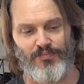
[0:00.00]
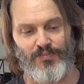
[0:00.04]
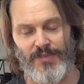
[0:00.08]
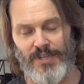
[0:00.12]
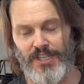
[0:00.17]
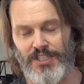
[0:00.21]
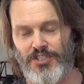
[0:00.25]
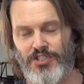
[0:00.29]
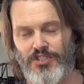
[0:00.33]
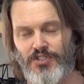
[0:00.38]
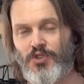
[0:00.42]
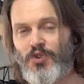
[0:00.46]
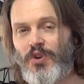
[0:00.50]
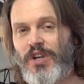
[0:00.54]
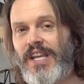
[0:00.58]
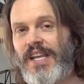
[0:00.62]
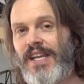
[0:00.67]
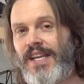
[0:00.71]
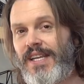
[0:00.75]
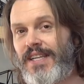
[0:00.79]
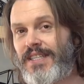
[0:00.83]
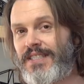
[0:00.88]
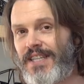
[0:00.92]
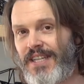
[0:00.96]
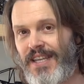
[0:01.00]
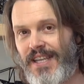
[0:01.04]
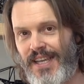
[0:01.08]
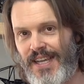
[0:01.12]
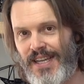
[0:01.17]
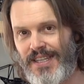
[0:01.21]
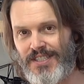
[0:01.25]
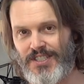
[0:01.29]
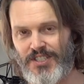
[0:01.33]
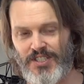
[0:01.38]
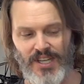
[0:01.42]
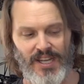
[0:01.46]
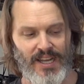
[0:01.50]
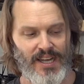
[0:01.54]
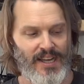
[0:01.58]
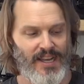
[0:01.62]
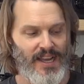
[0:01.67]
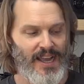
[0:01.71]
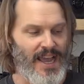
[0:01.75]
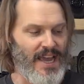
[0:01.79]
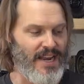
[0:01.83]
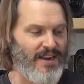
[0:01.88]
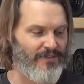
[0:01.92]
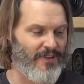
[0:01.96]
as stringy as it gets.
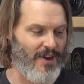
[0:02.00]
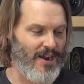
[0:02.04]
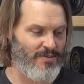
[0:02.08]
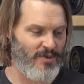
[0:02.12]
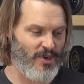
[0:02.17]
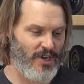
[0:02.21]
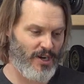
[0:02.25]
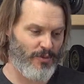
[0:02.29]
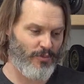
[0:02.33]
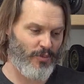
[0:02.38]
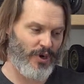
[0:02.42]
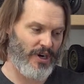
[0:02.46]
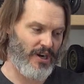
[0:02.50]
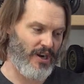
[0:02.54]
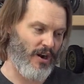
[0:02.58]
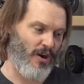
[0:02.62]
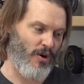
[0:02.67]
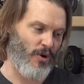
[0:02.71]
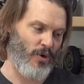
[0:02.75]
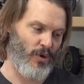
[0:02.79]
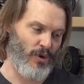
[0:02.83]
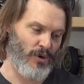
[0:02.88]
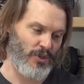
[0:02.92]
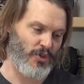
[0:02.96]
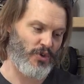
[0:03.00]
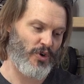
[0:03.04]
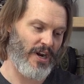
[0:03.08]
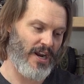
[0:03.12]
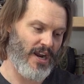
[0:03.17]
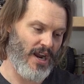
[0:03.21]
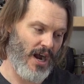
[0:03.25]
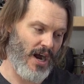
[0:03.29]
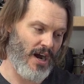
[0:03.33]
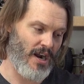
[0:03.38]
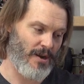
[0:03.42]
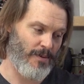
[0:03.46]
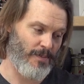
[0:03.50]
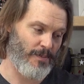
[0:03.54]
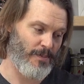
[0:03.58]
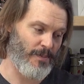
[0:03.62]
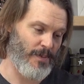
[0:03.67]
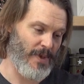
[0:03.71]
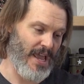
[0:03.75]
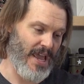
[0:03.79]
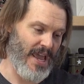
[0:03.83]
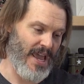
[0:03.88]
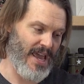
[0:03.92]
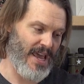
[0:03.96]
And if I'm going to print a whole tray on them
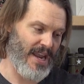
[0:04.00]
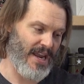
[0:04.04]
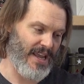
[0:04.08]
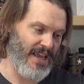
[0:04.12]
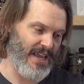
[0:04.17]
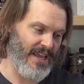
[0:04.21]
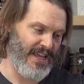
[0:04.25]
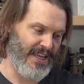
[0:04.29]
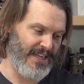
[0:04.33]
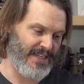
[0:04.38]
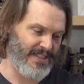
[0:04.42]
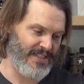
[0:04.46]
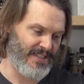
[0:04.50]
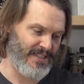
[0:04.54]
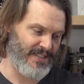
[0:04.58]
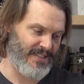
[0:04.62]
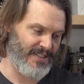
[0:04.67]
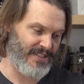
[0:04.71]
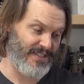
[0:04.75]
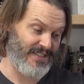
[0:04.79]
and it